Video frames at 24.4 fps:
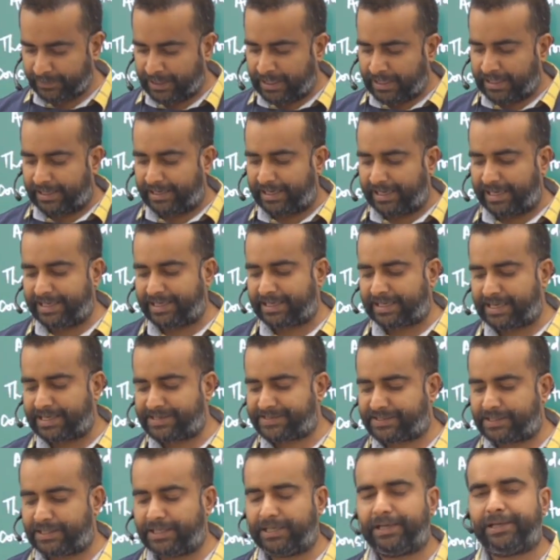And like I
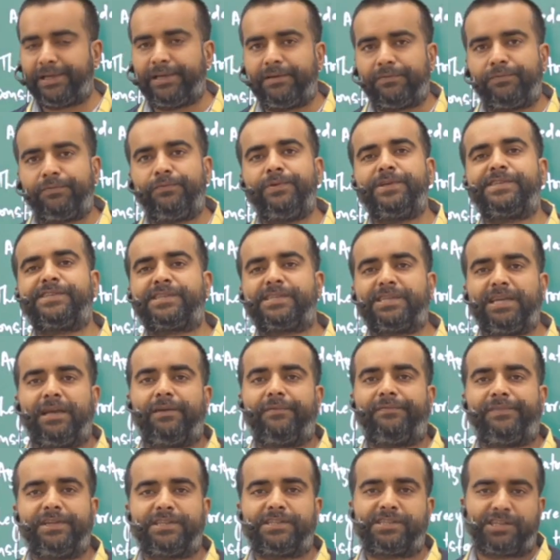said, if we
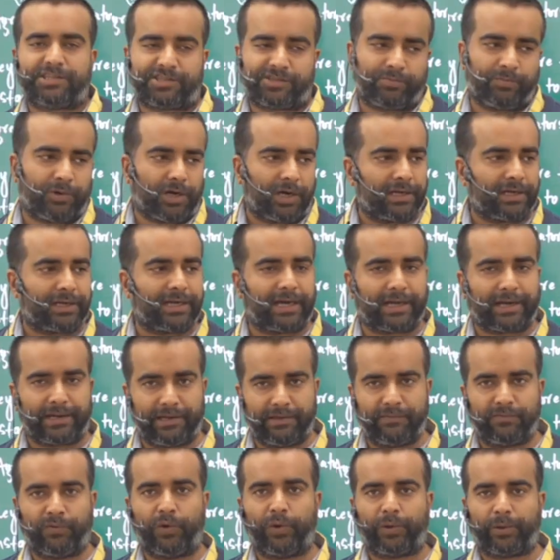save this small
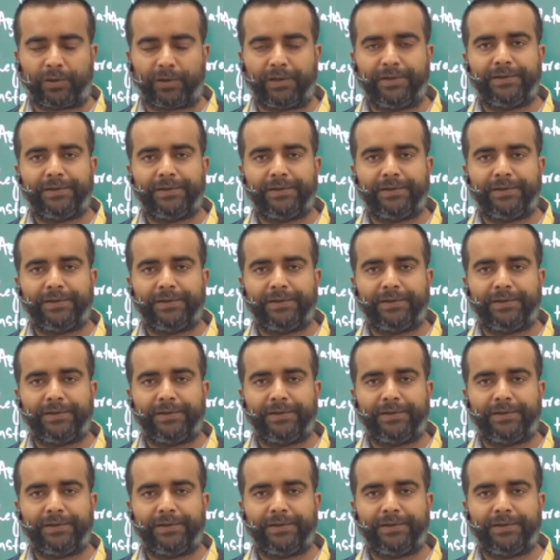carnivore,